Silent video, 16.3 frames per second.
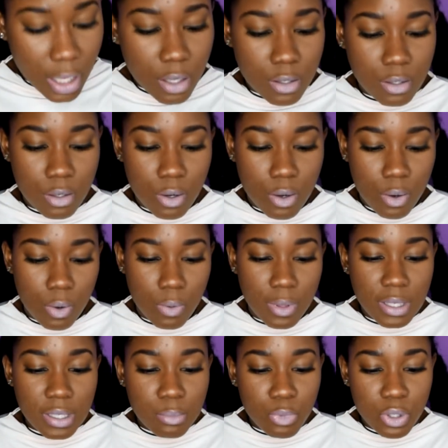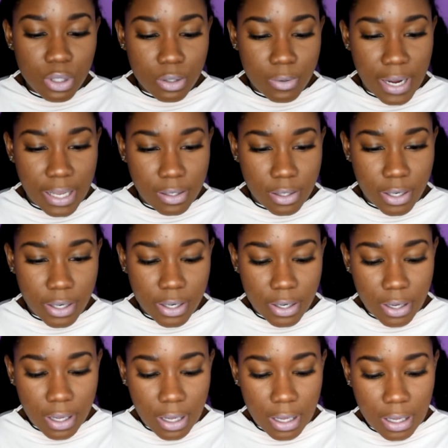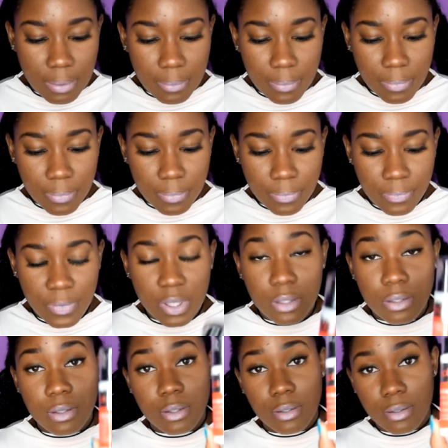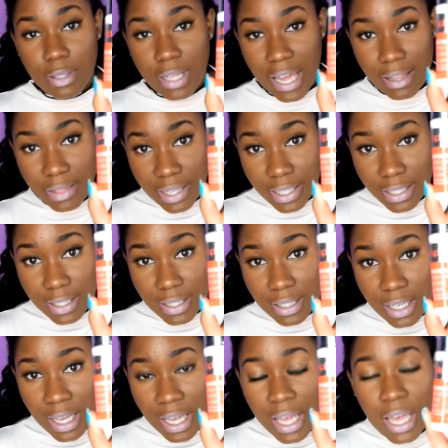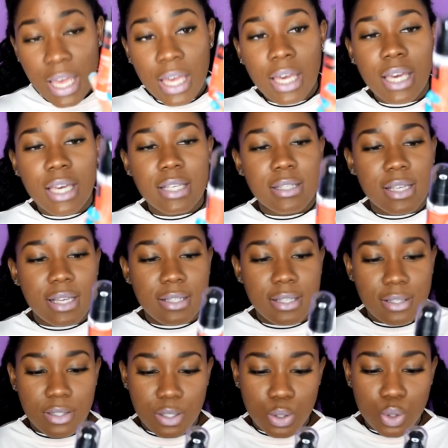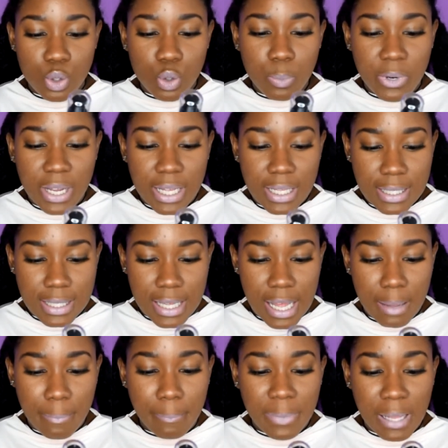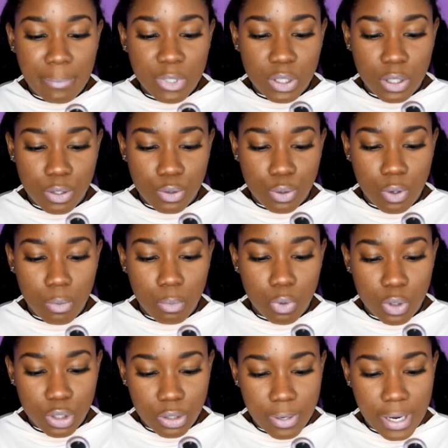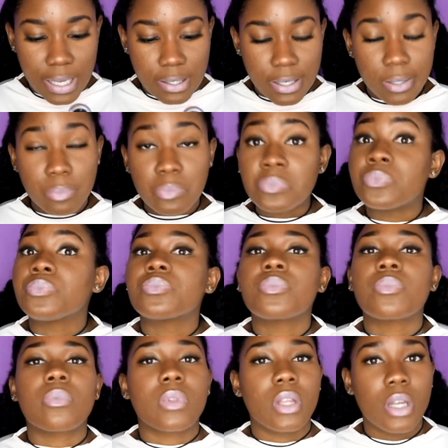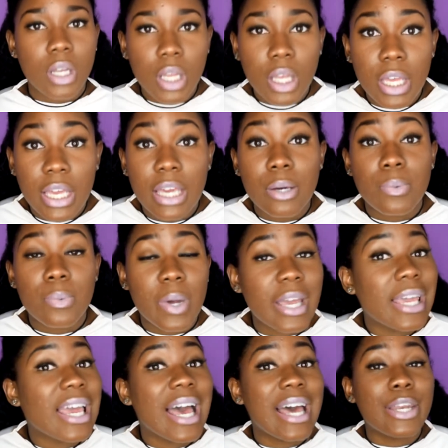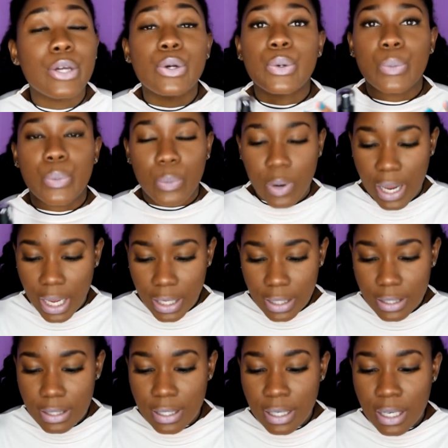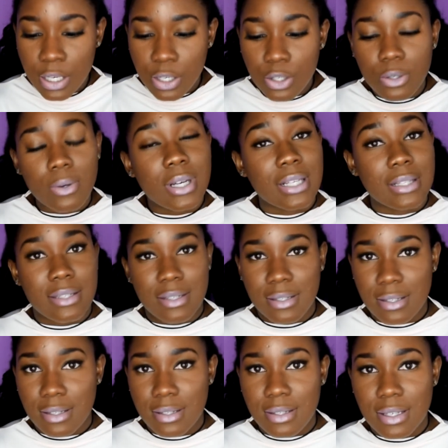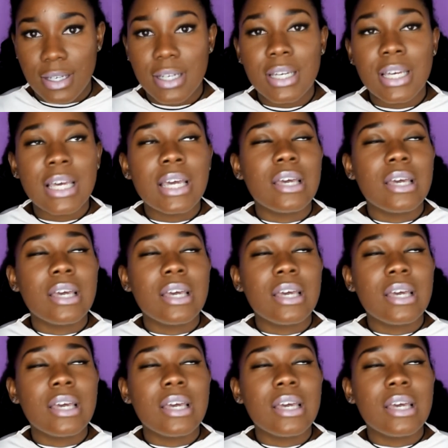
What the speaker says: So this moisturizer, like this, it says it's a super enzyme blemish control moisturizer. It had a great, you know, consistency.